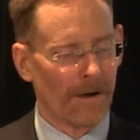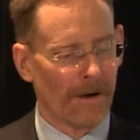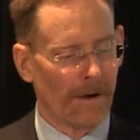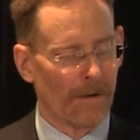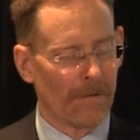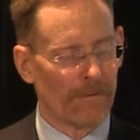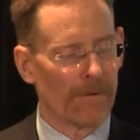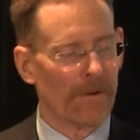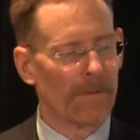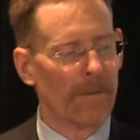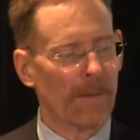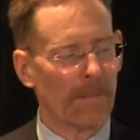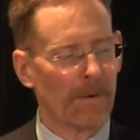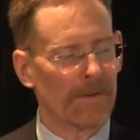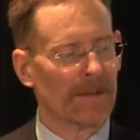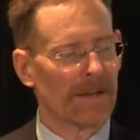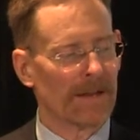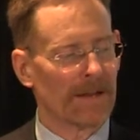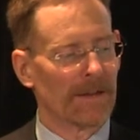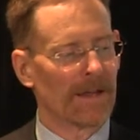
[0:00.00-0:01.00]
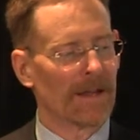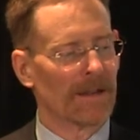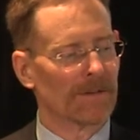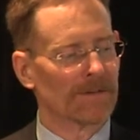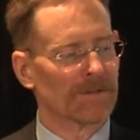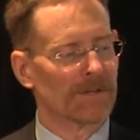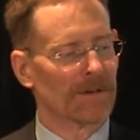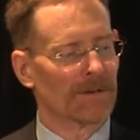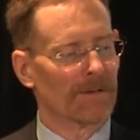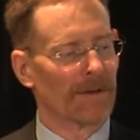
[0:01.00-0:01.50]
I'll firm up on that
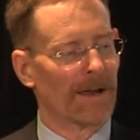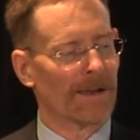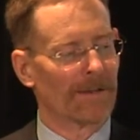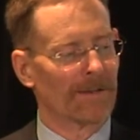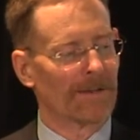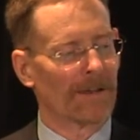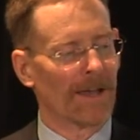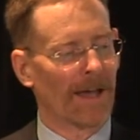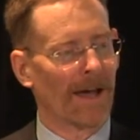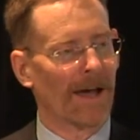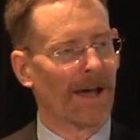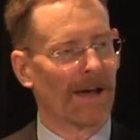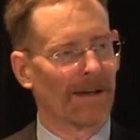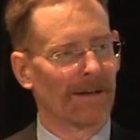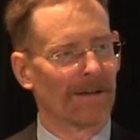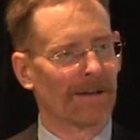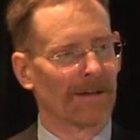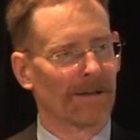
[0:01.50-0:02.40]
analogy around the car,